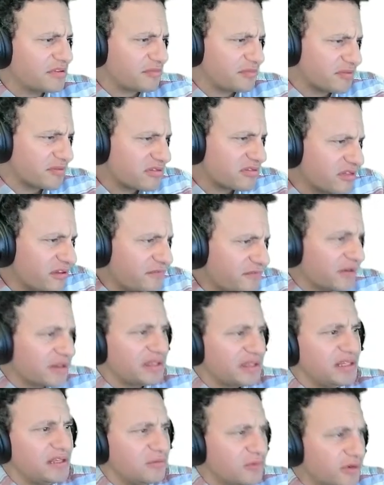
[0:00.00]

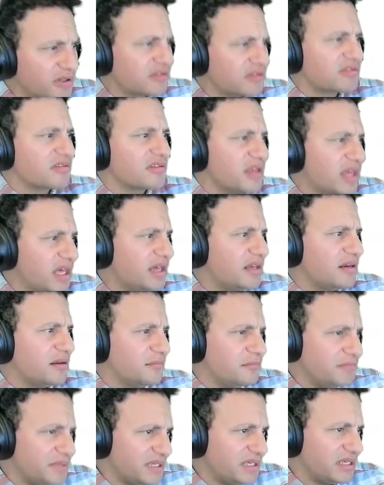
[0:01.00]
specifically what's gonna
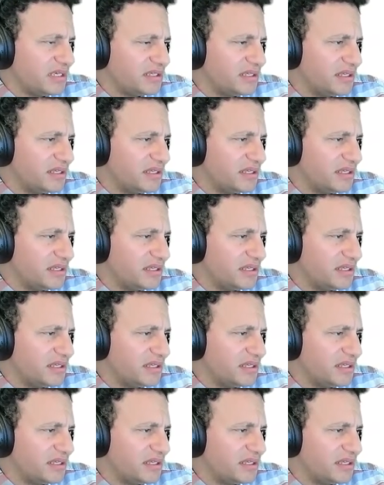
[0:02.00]
be.